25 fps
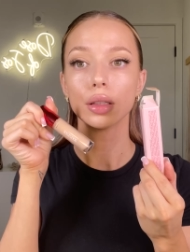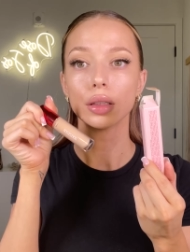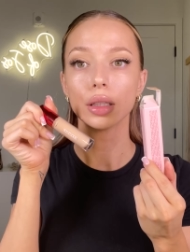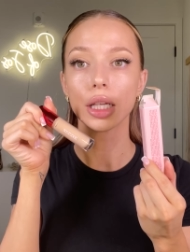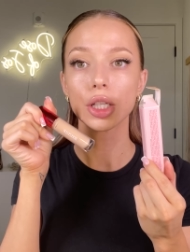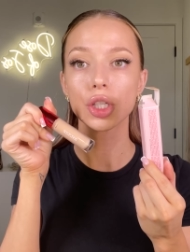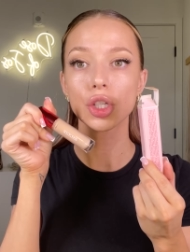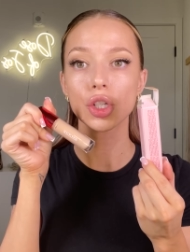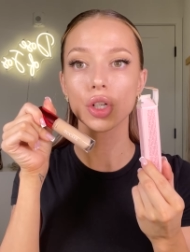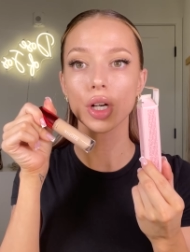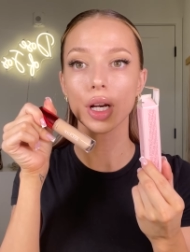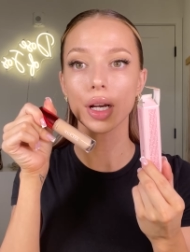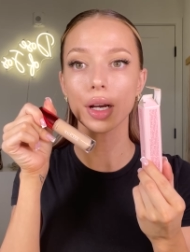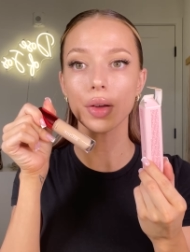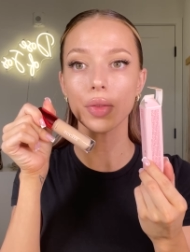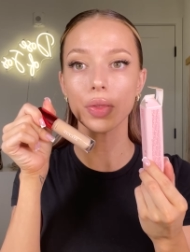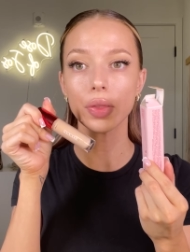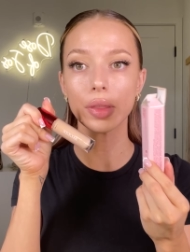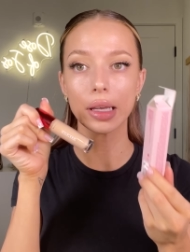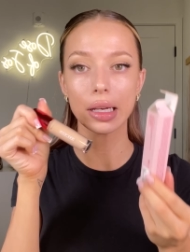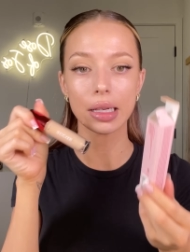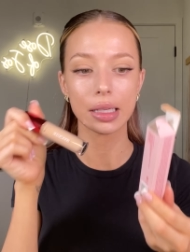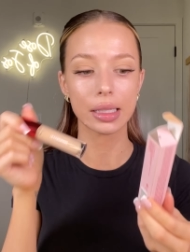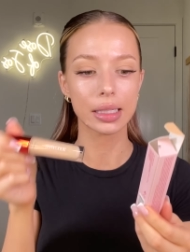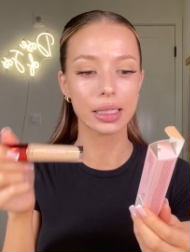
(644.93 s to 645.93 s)
Let's try out
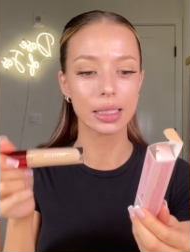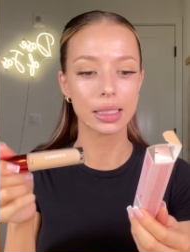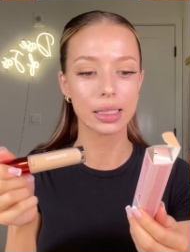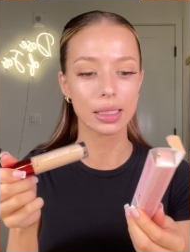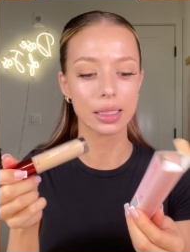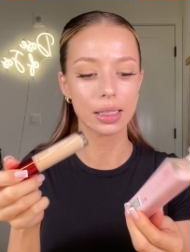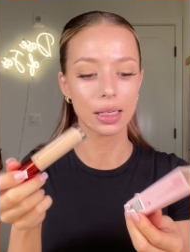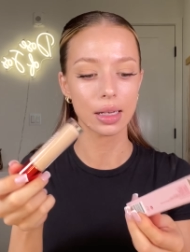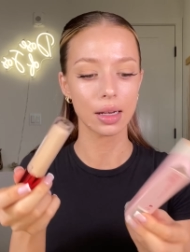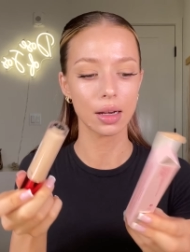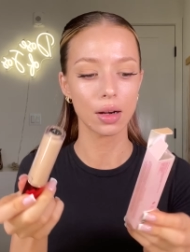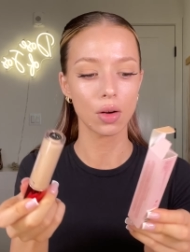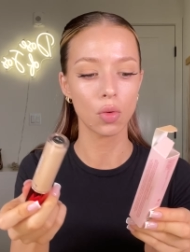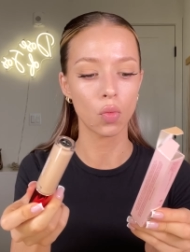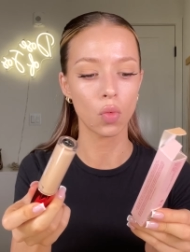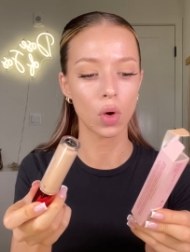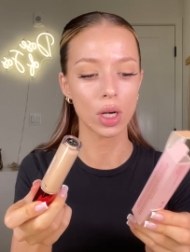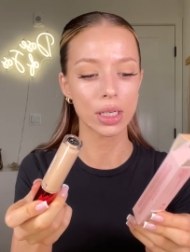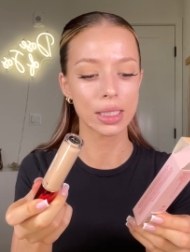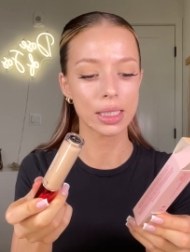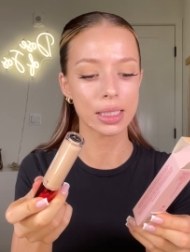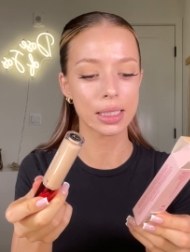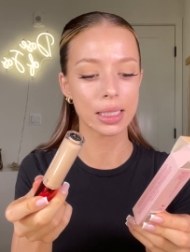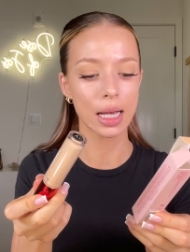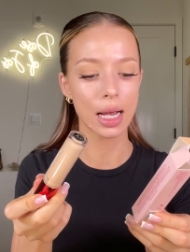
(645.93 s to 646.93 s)
this
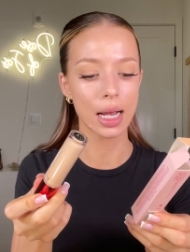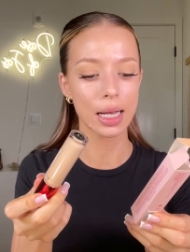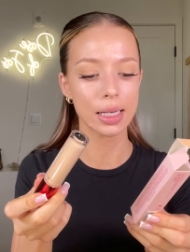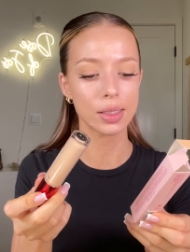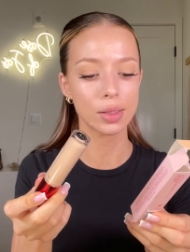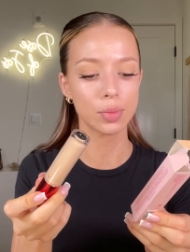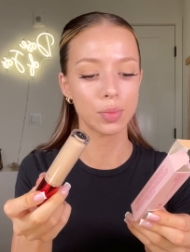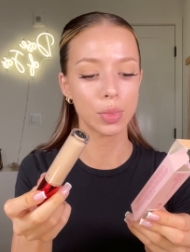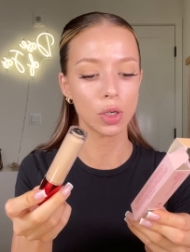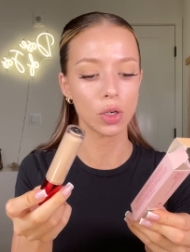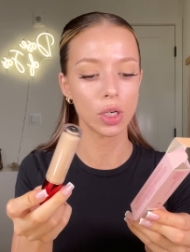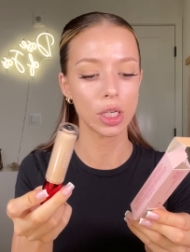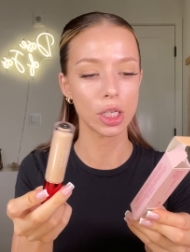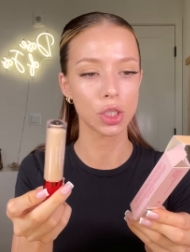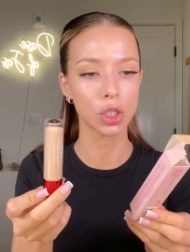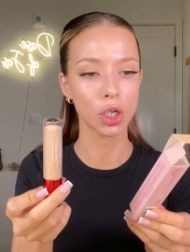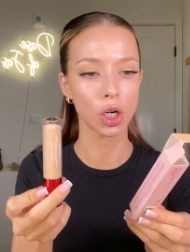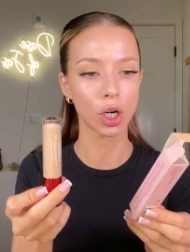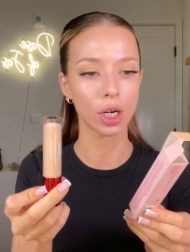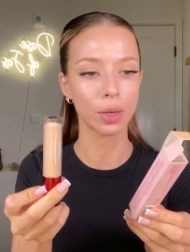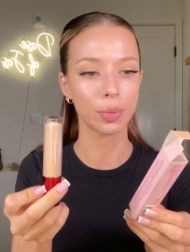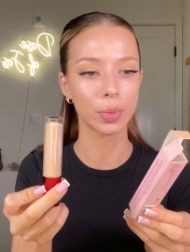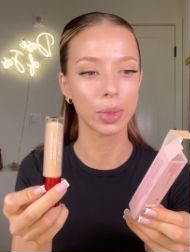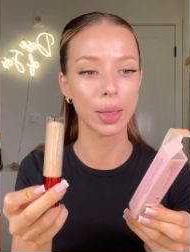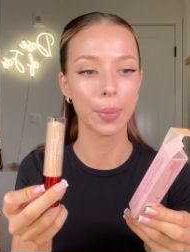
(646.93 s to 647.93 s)
One Size Beauty
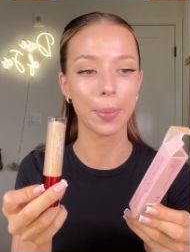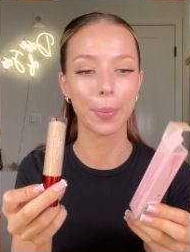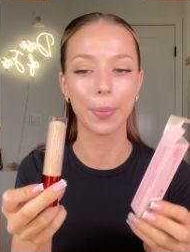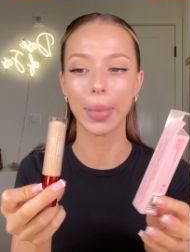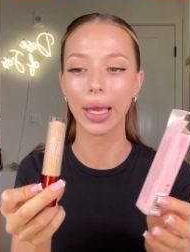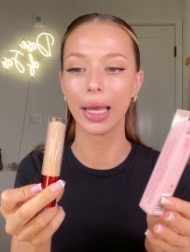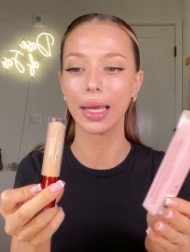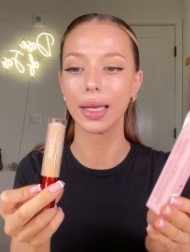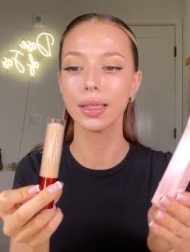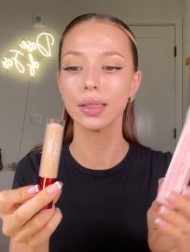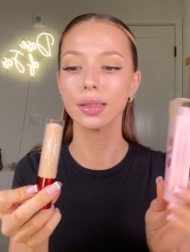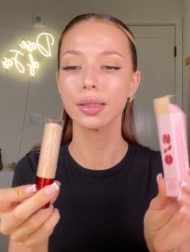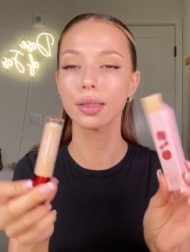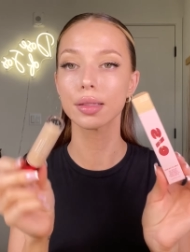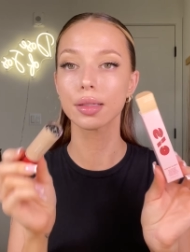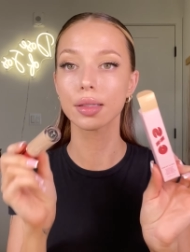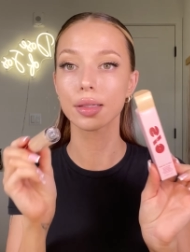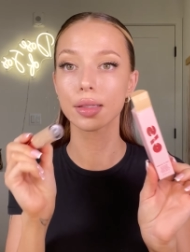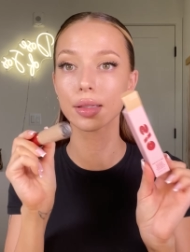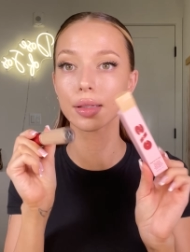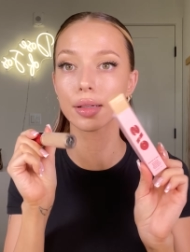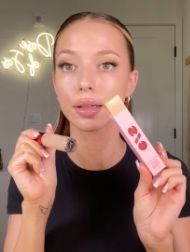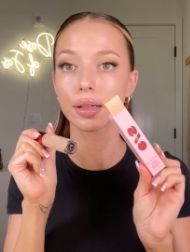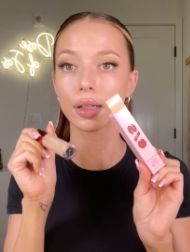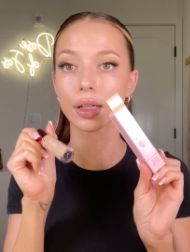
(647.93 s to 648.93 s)
Turn Up the
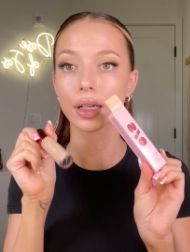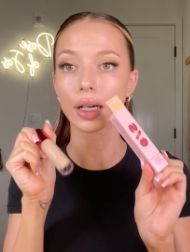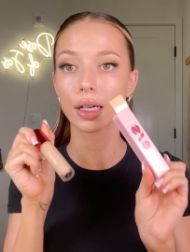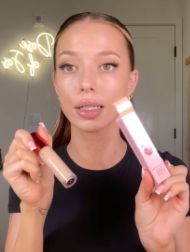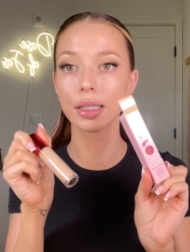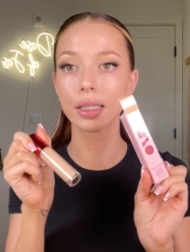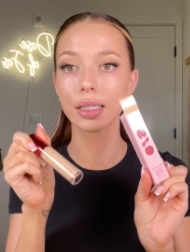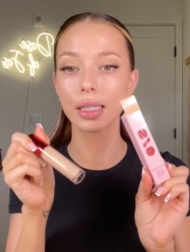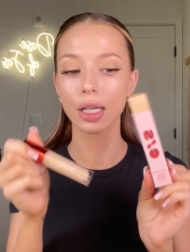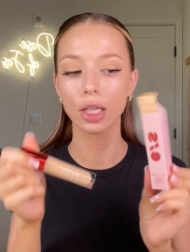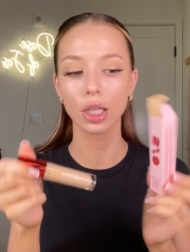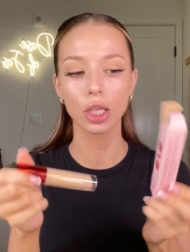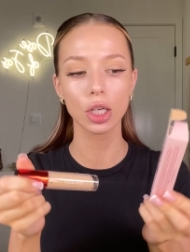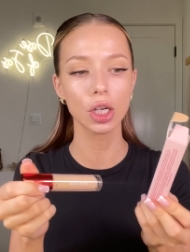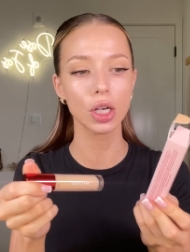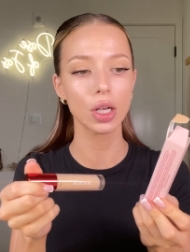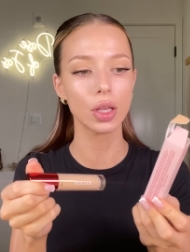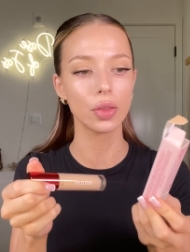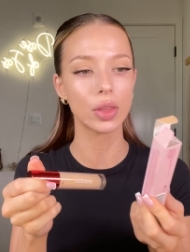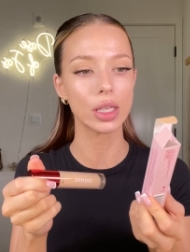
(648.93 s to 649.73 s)
Base concealer.